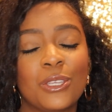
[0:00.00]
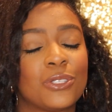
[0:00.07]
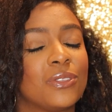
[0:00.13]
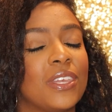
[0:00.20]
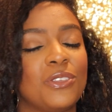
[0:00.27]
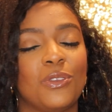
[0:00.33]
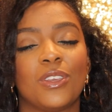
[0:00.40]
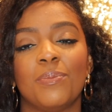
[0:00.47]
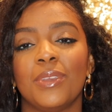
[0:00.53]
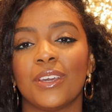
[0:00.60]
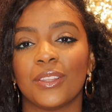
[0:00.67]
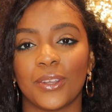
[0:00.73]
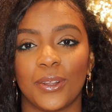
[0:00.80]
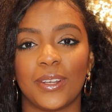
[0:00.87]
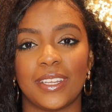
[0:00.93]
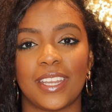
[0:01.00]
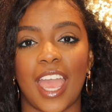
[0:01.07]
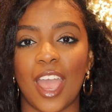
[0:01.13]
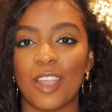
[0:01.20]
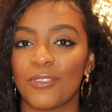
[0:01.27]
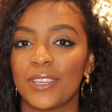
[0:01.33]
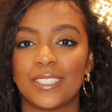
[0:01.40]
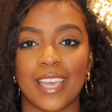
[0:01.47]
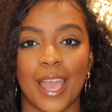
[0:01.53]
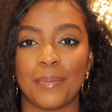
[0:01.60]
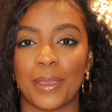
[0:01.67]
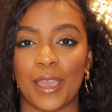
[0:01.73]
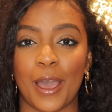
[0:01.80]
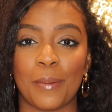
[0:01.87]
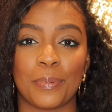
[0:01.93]
so that you can be alerted every
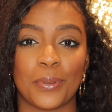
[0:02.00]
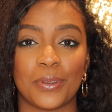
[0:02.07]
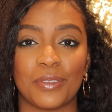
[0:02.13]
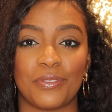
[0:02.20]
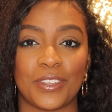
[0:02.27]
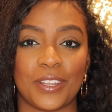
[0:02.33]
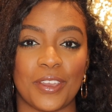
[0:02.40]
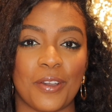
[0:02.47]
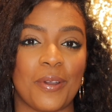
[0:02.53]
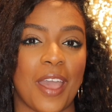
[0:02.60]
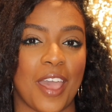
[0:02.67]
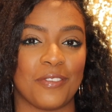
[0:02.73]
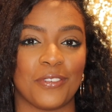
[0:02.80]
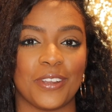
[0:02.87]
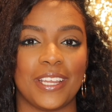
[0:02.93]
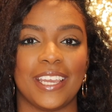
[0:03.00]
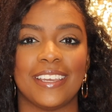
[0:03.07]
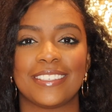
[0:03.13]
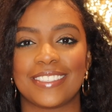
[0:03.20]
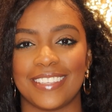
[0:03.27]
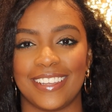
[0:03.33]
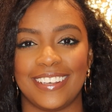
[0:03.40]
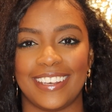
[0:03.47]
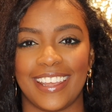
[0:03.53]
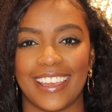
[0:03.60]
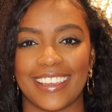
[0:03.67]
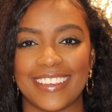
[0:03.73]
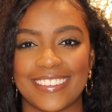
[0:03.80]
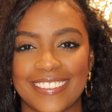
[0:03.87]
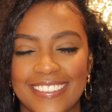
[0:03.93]
time I upload a video every
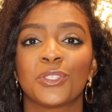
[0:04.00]
Sunday.